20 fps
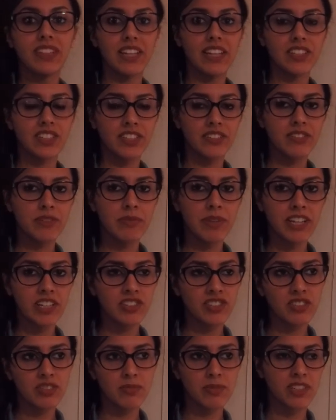HIV
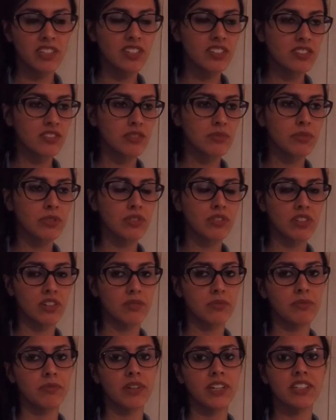patients, because they're
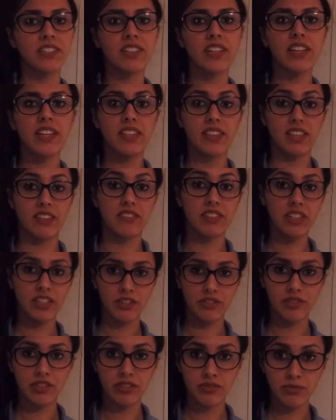immunocompromised, they have an
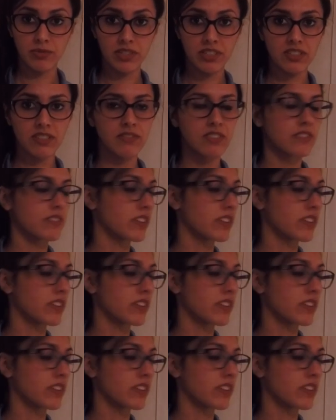increased risk of